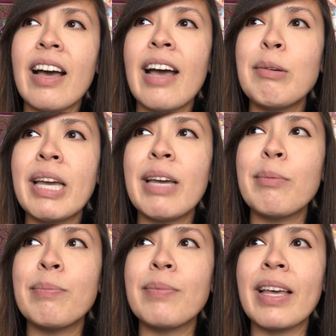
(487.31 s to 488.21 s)

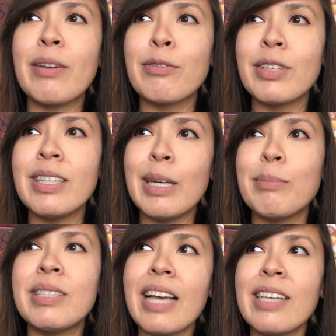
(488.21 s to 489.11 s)
really
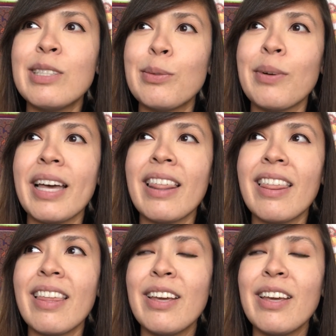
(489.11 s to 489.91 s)
obsessed with